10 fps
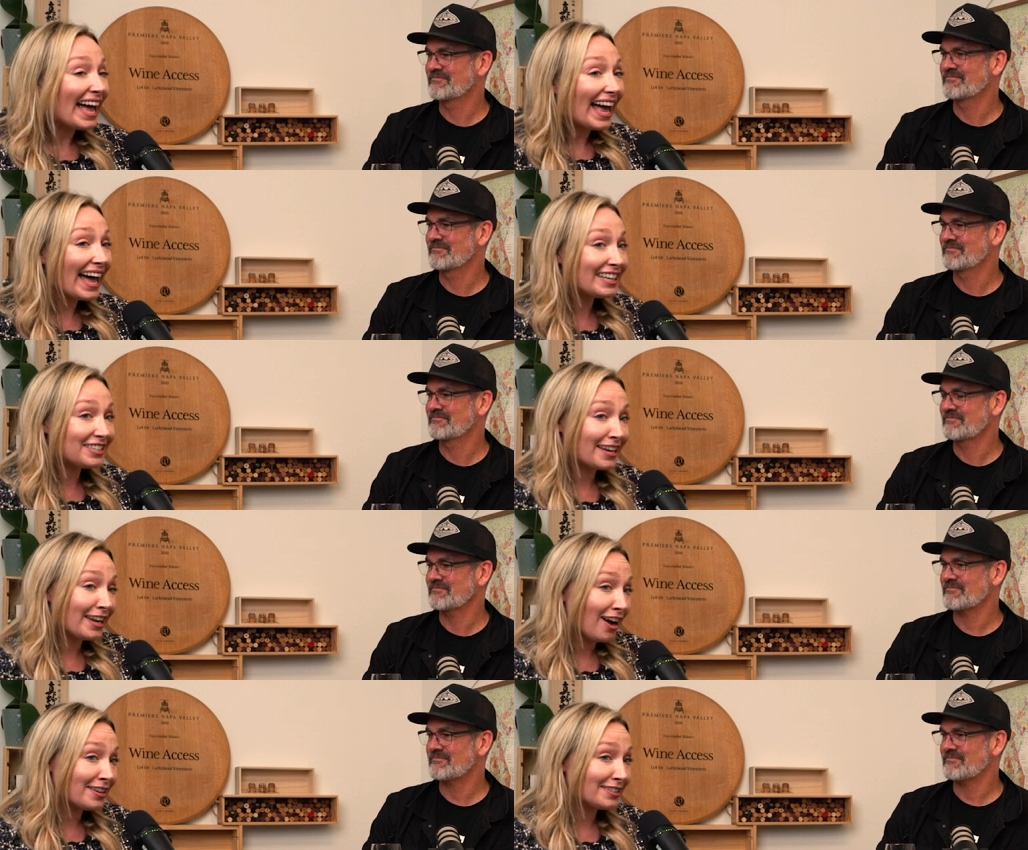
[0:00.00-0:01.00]
Speaker 1: And it
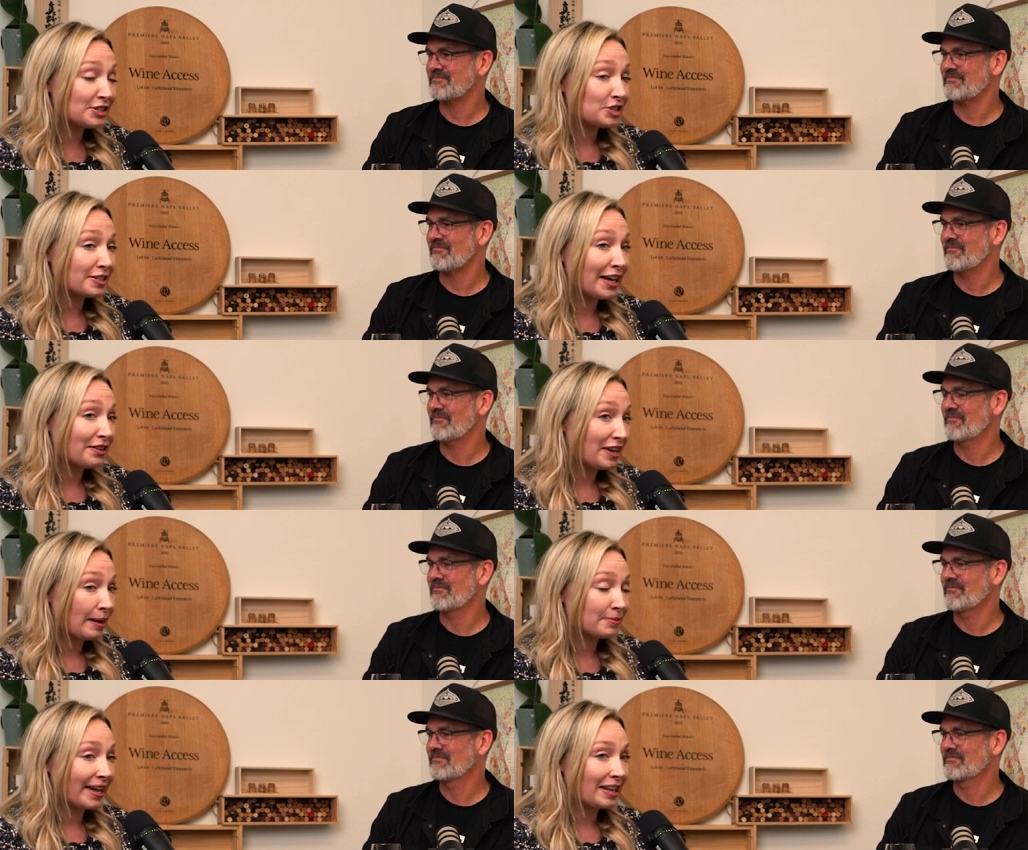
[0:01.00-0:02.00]
honestly just kind of
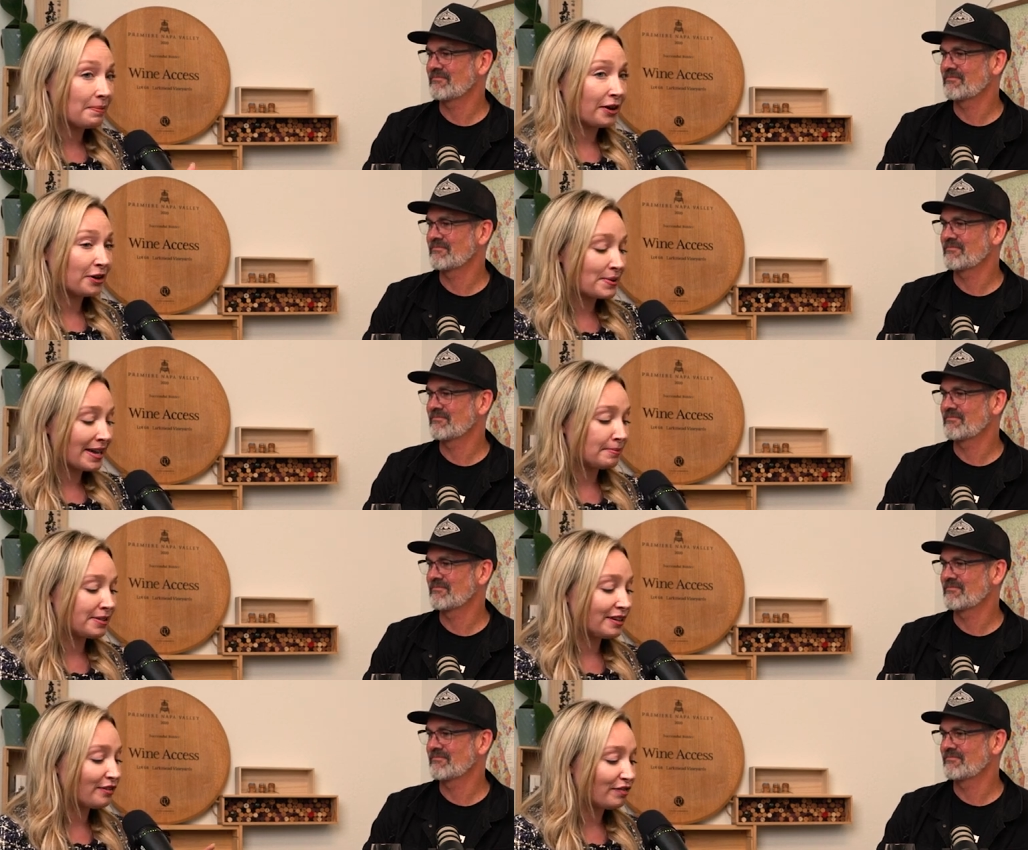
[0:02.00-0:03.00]
kept getting better. We kept
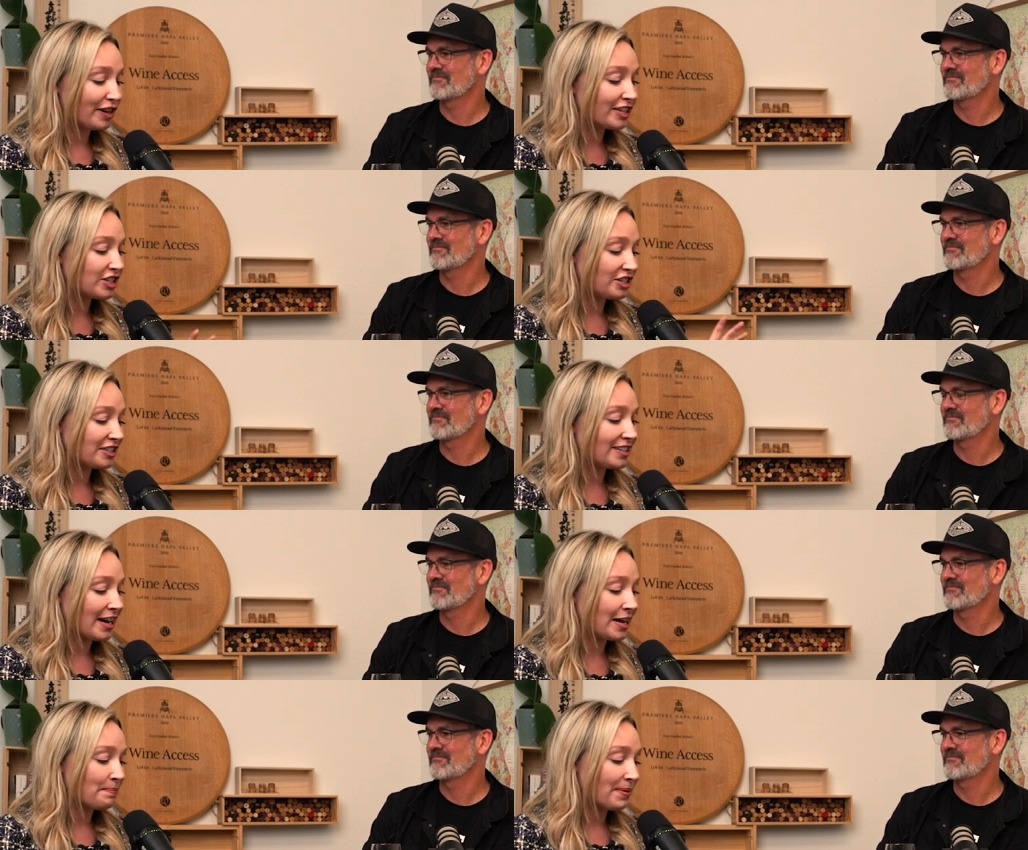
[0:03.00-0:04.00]
it in fridge and
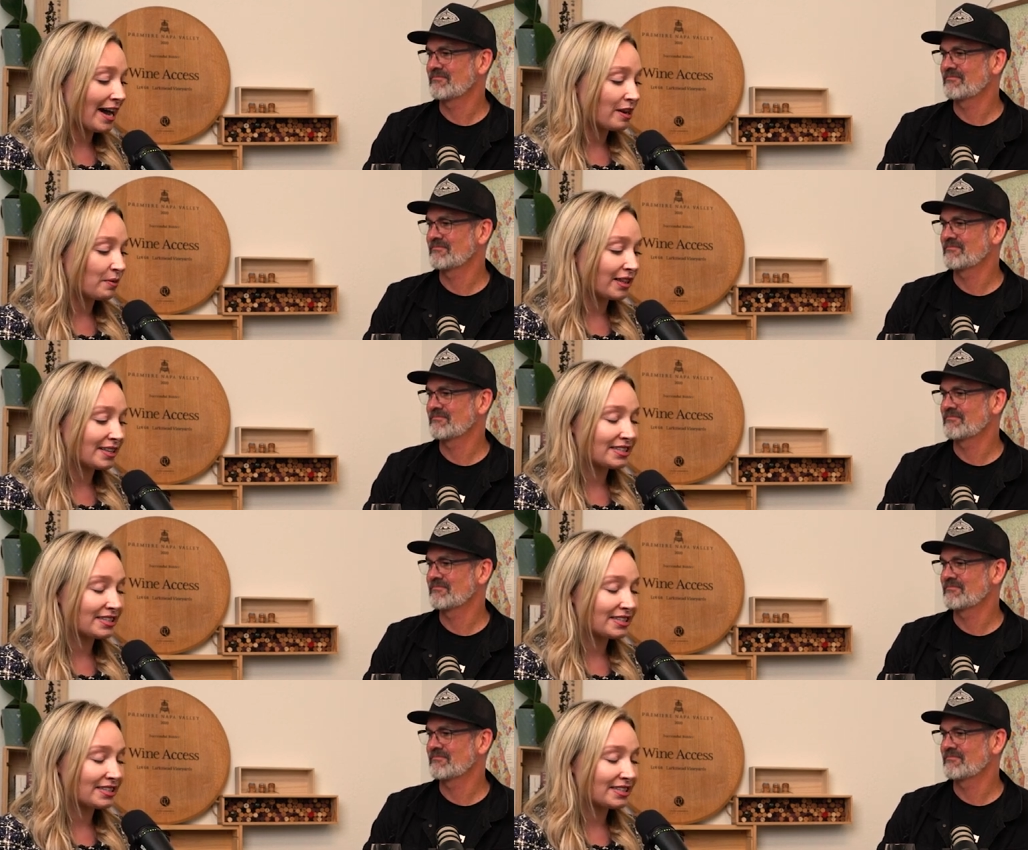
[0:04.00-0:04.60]
had it with lots